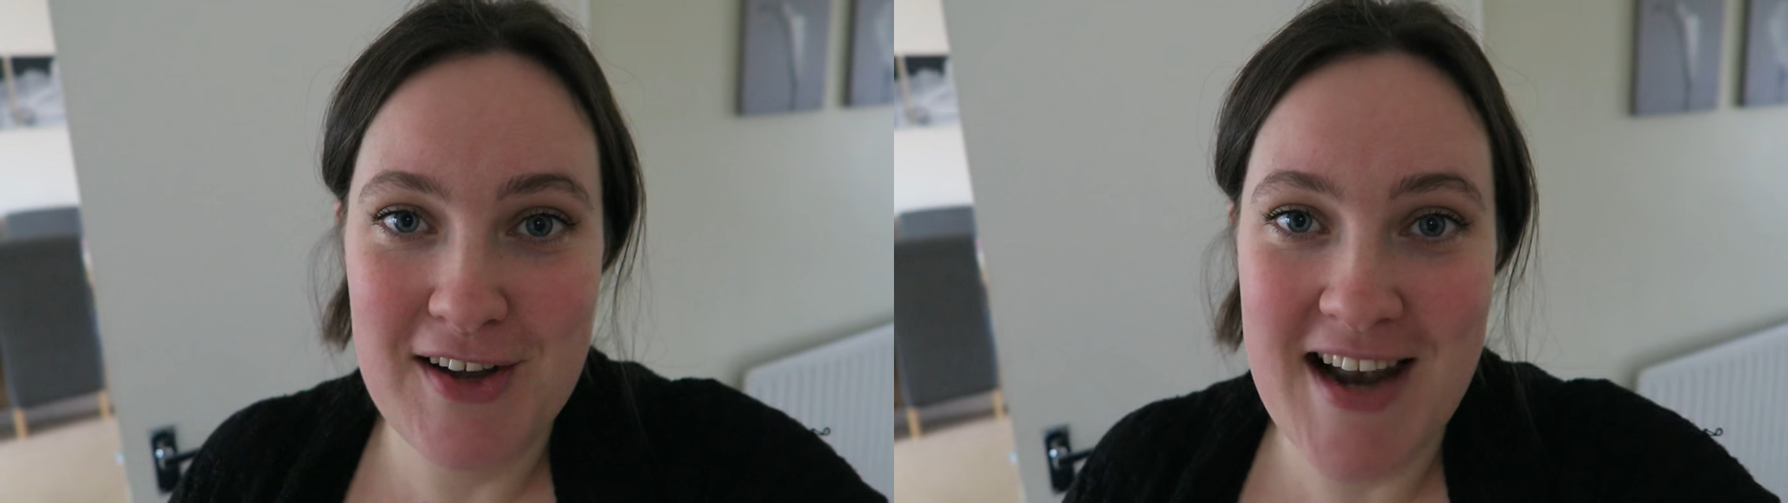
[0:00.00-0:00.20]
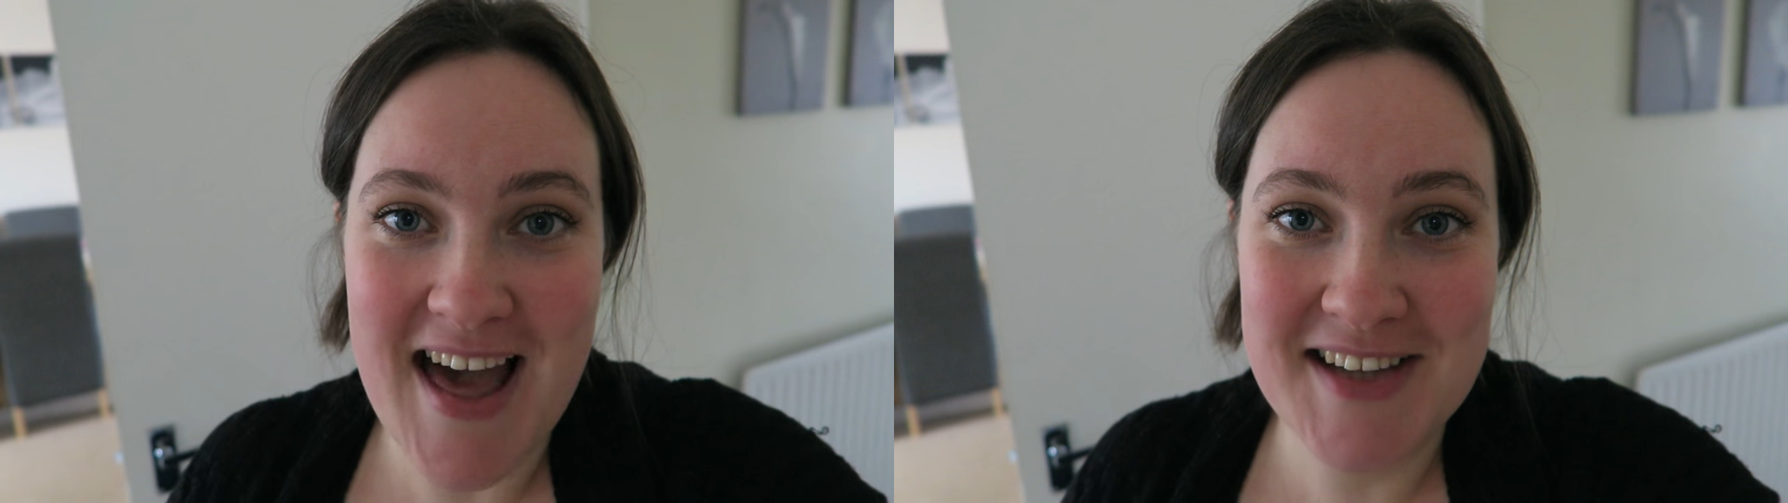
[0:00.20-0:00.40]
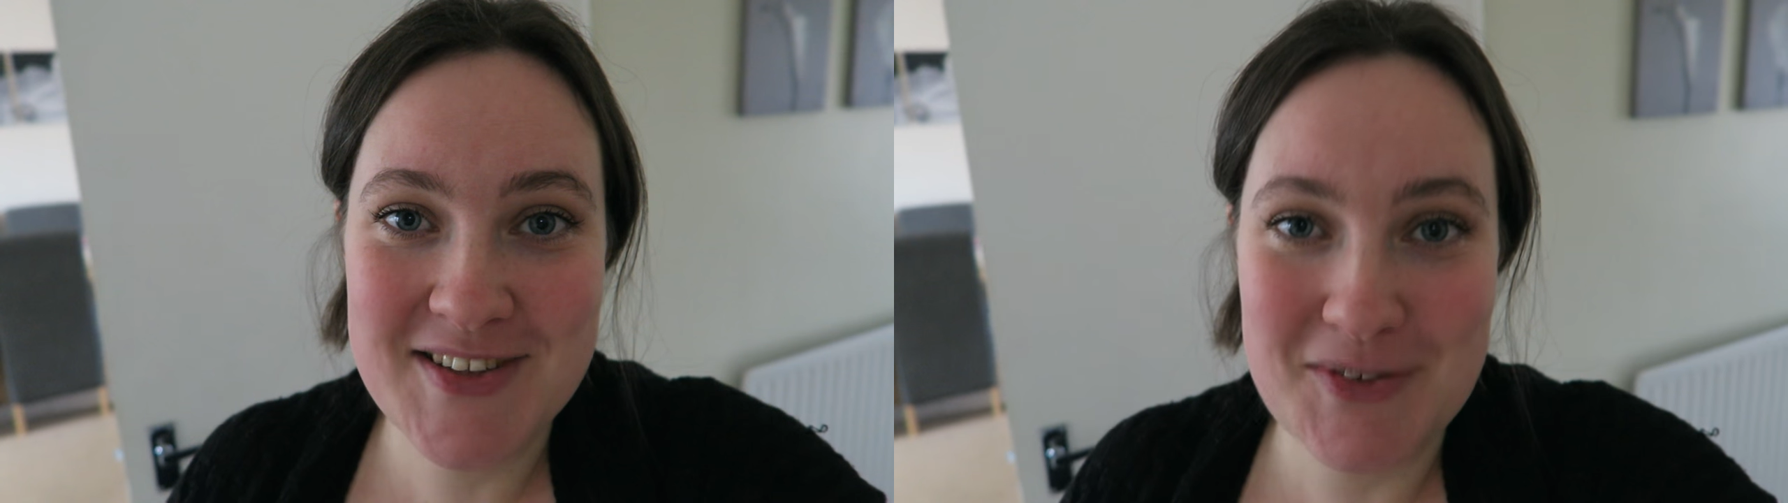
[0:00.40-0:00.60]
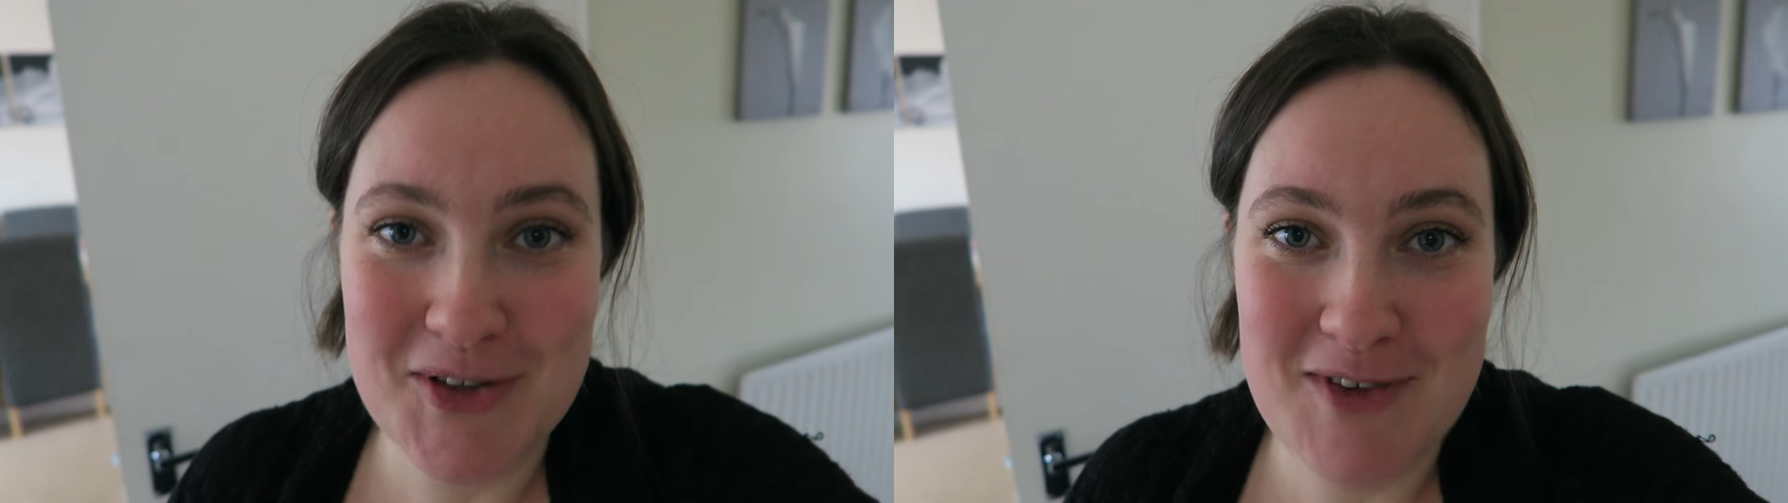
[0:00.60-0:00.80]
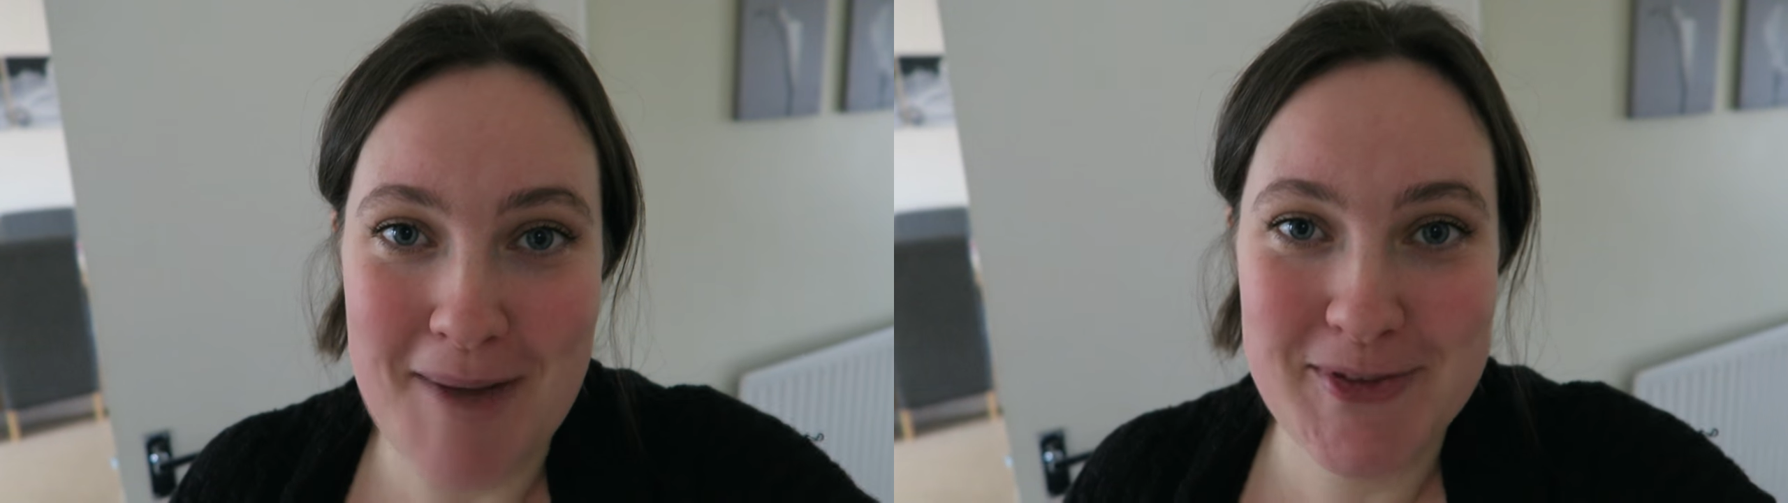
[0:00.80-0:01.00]
Her legs are
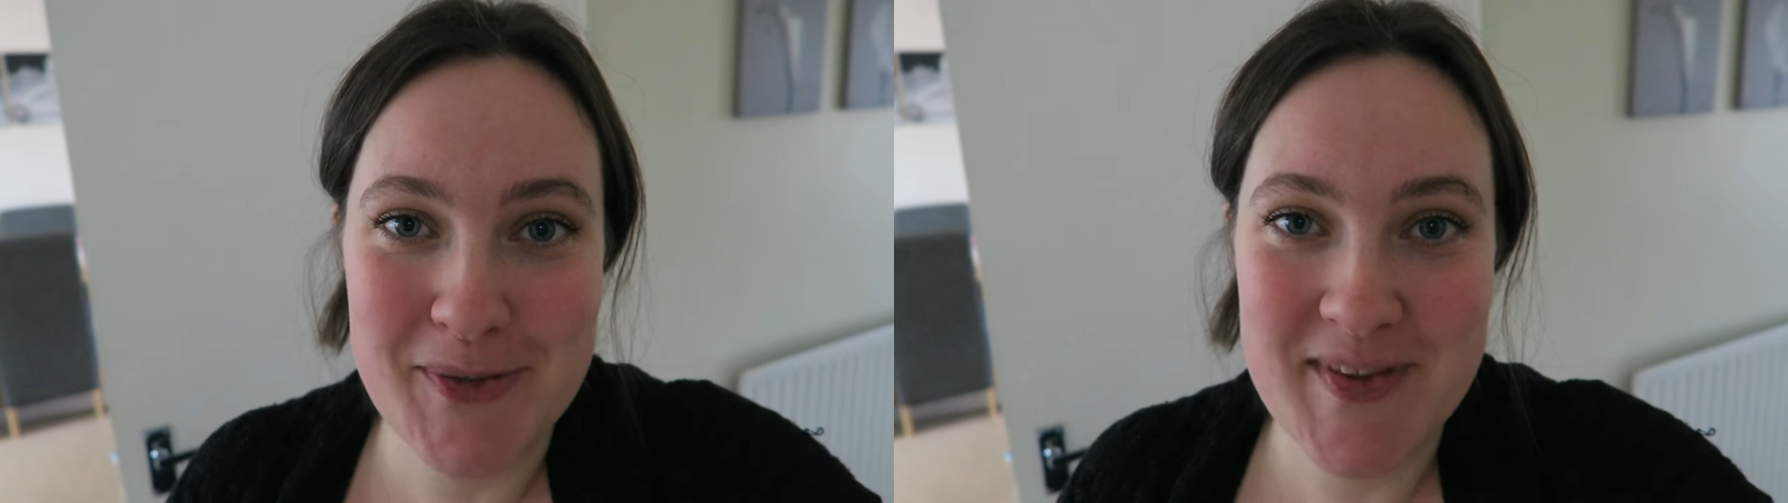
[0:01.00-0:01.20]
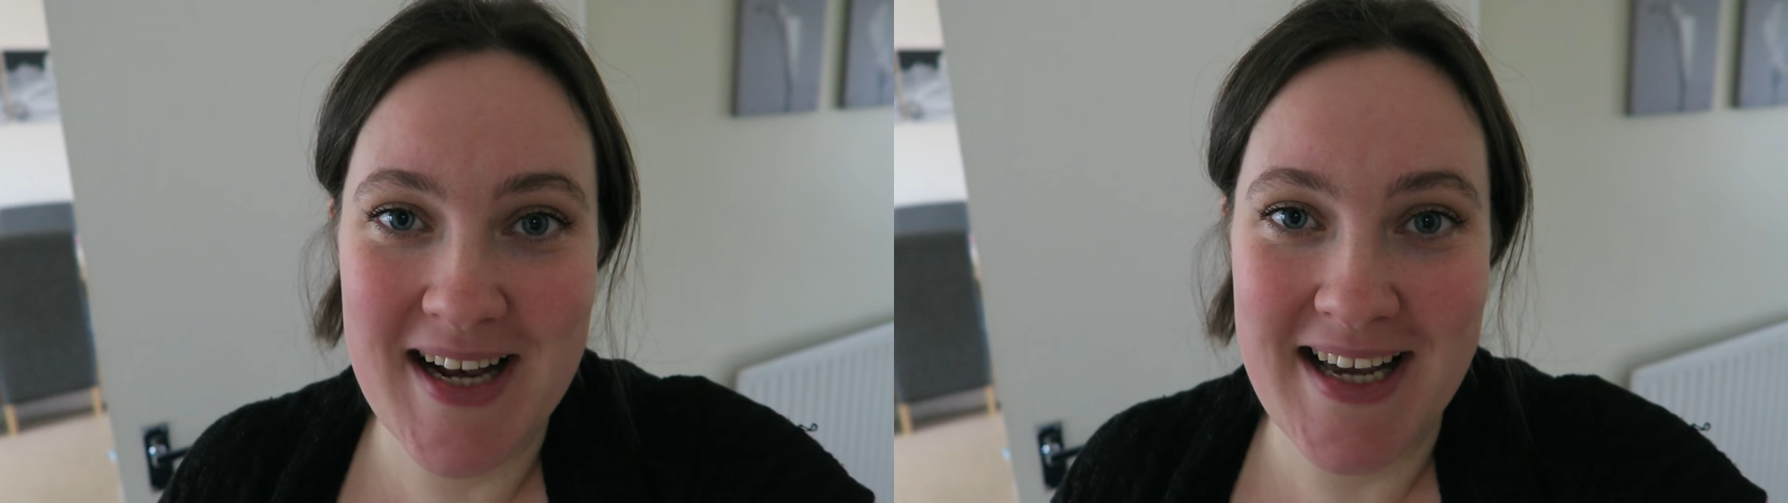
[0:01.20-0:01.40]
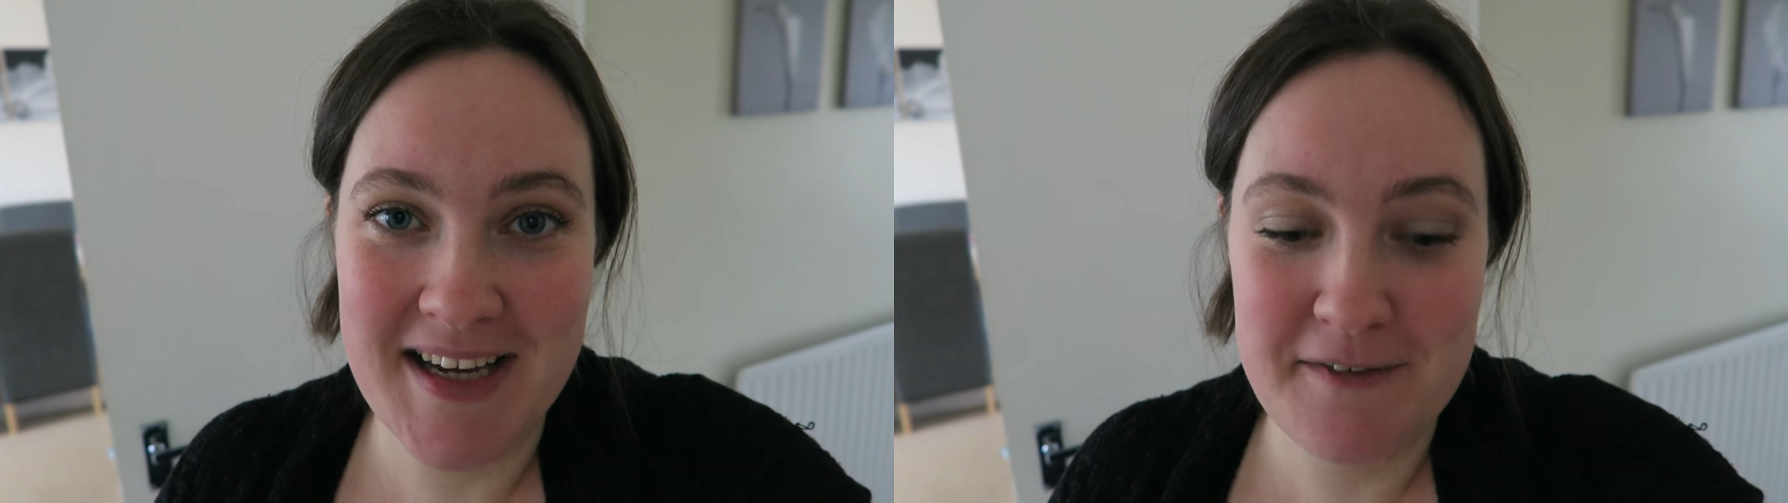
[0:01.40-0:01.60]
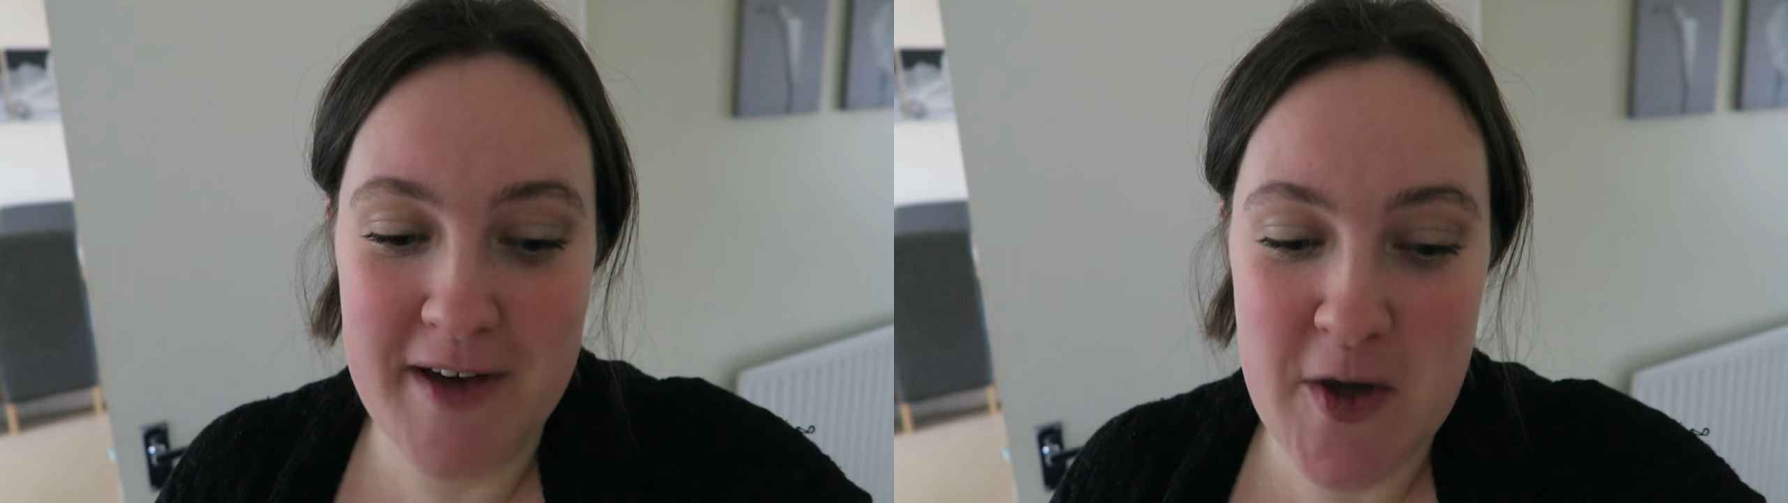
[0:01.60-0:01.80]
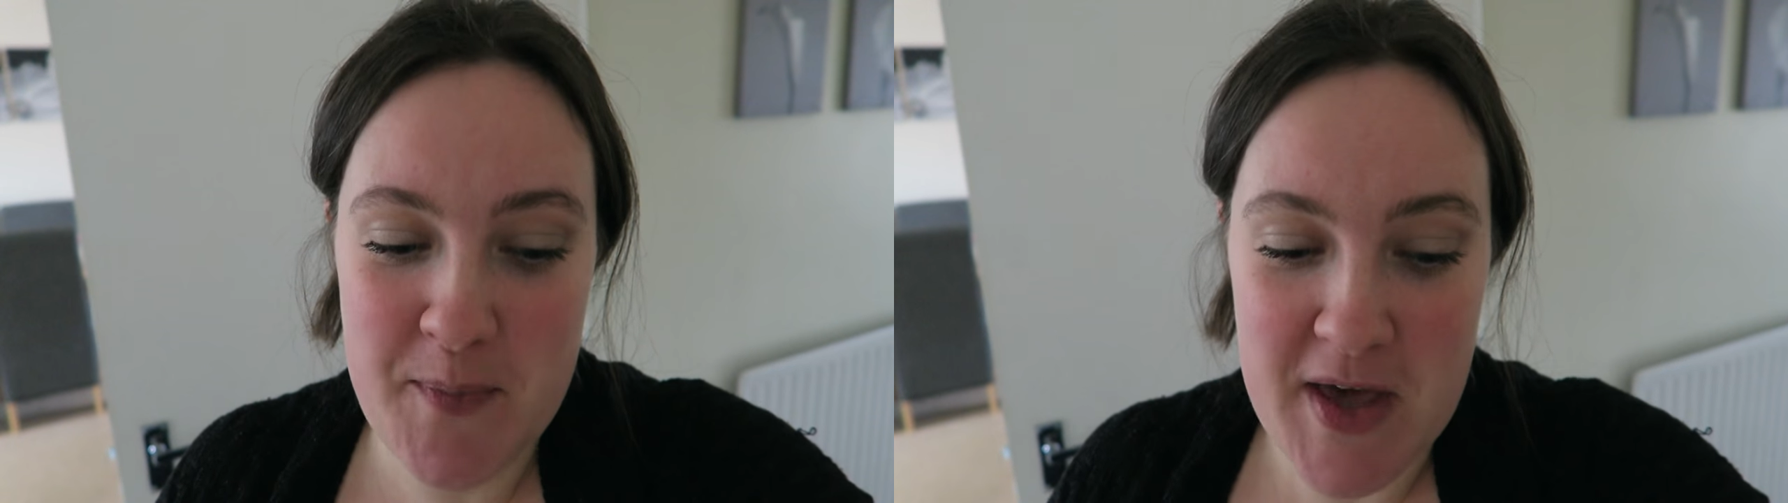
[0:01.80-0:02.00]
all wrapped up with cling
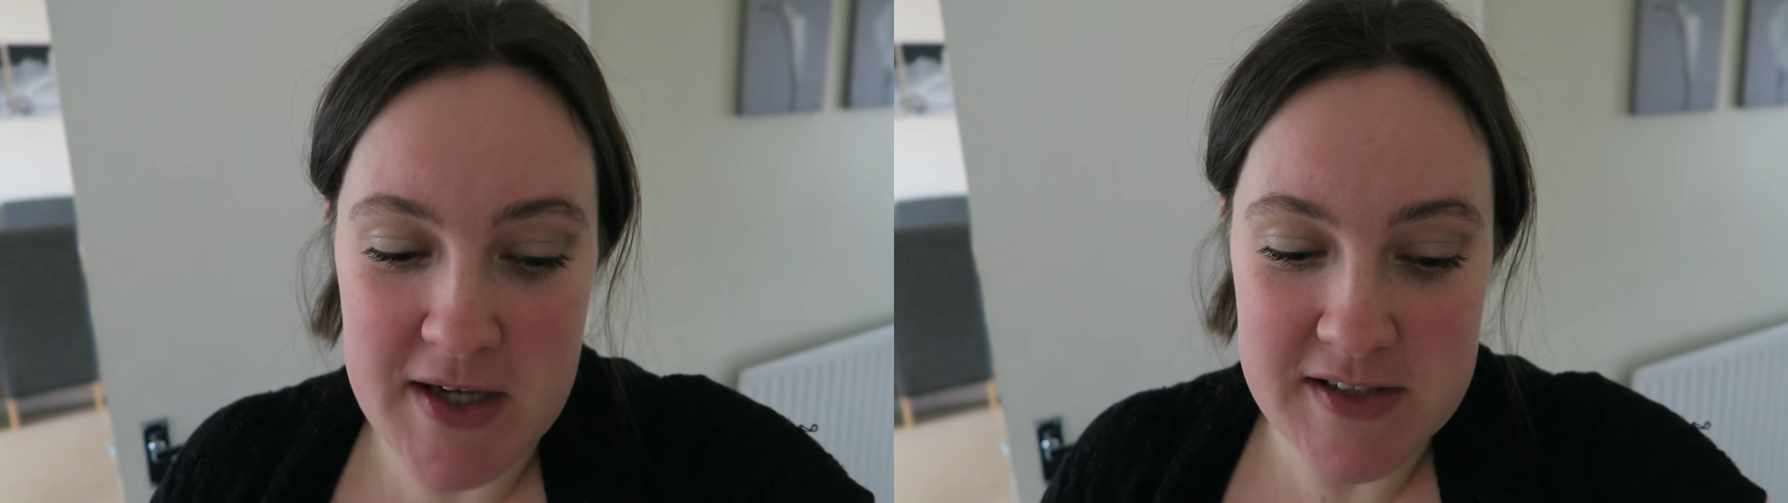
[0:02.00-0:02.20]
film.